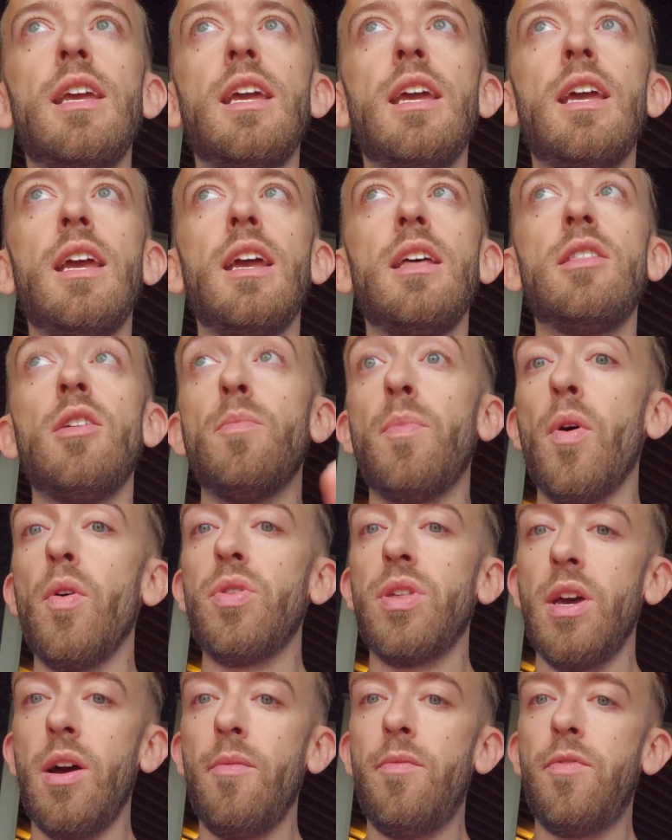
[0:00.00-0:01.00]
they're
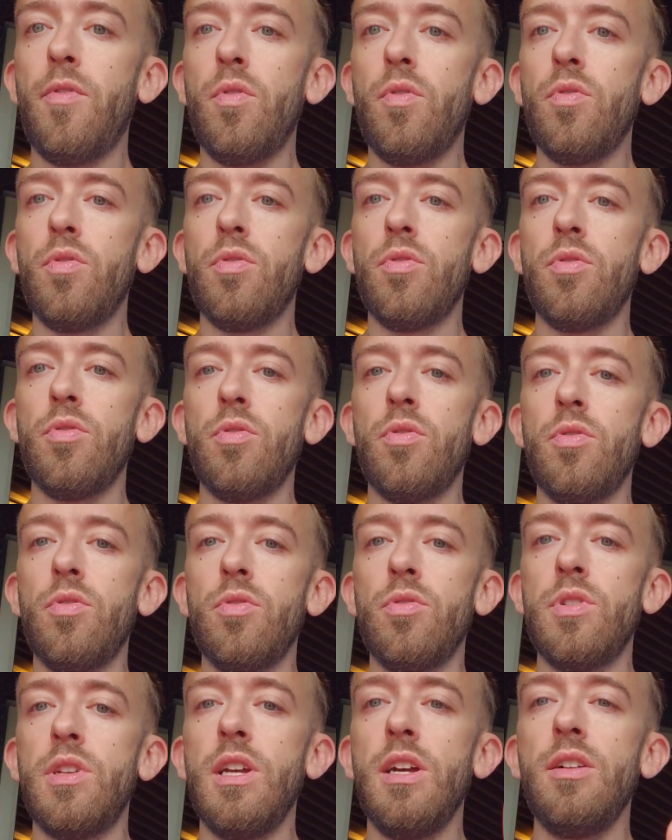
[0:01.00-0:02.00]
both helpful.
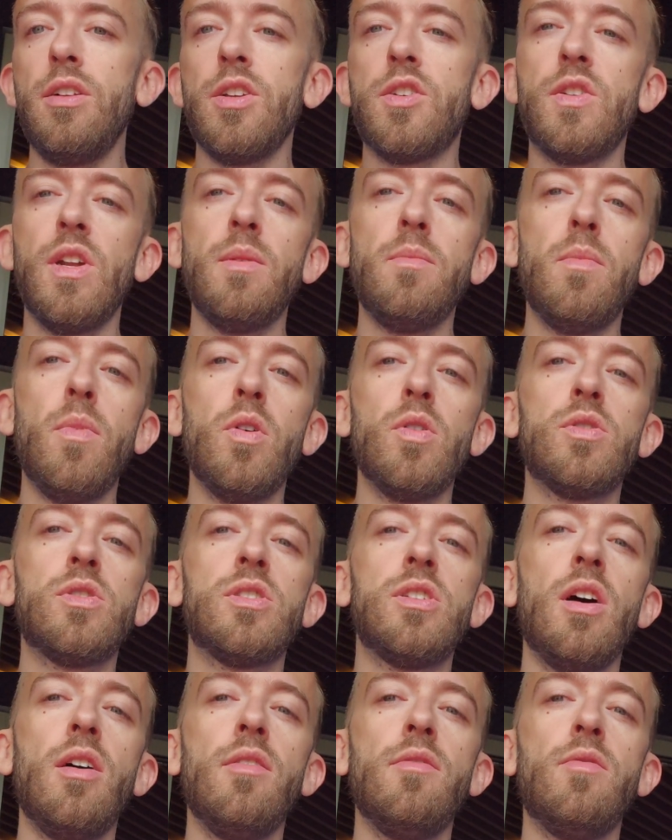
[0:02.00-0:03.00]
to illustrate
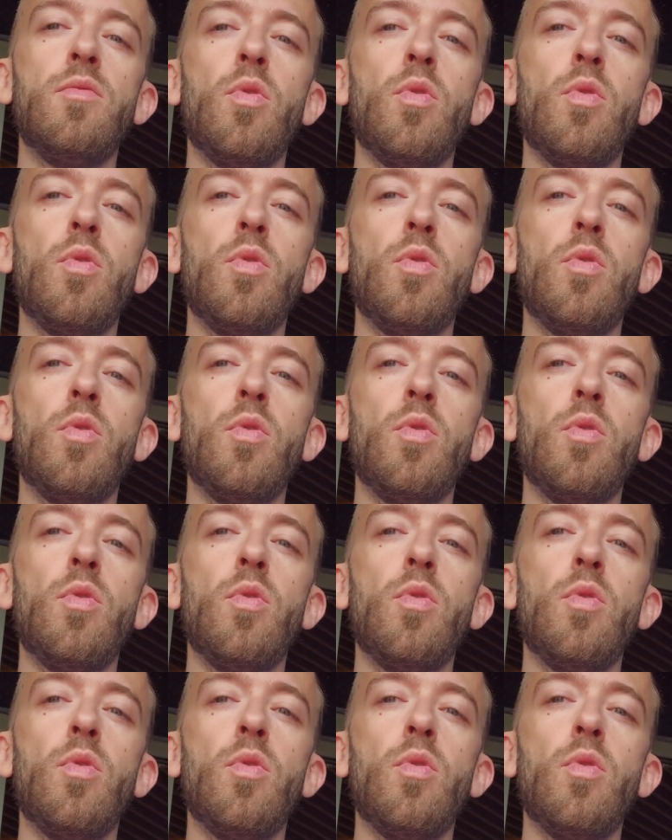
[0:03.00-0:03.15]
most of